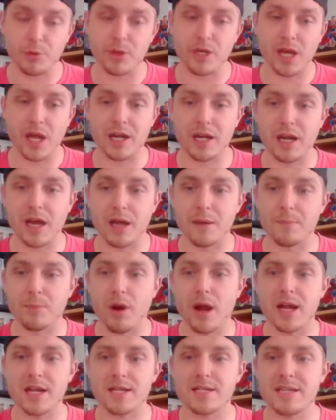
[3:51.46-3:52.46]
$3.99
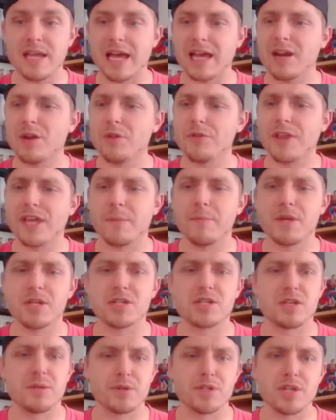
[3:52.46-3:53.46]
price tag. I don't think I
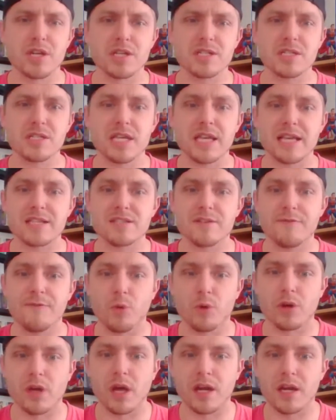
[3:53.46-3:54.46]
mentioned it, but Justice League has a
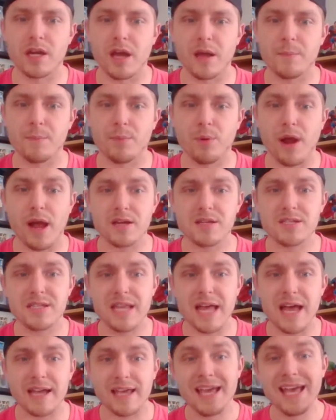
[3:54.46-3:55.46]
$4.99 price
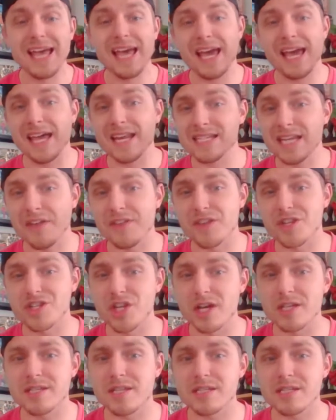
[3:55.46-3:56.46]
tag, and it's got the
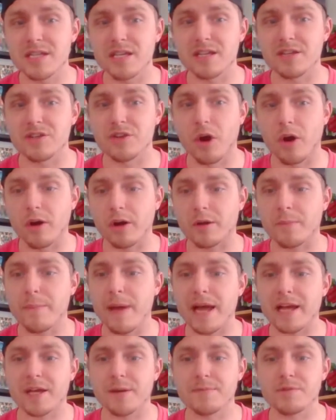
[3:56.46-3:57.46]
Justice League Dark
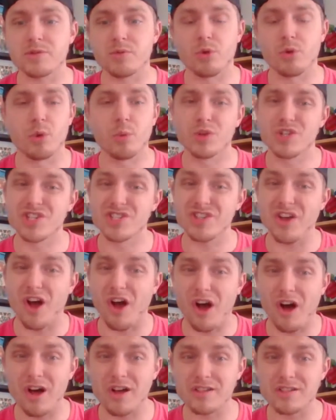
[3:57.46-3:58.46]
backup story, which is
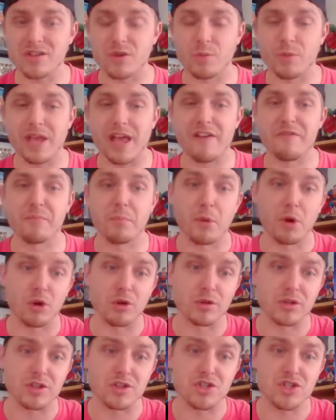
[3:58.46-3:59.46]
awesome. We have
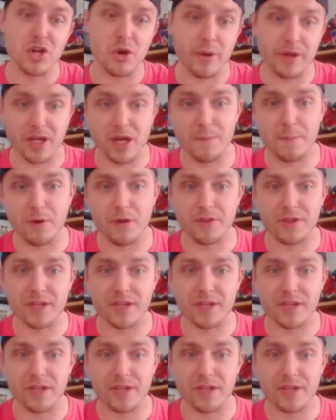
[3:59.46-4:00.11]
Merlin showing up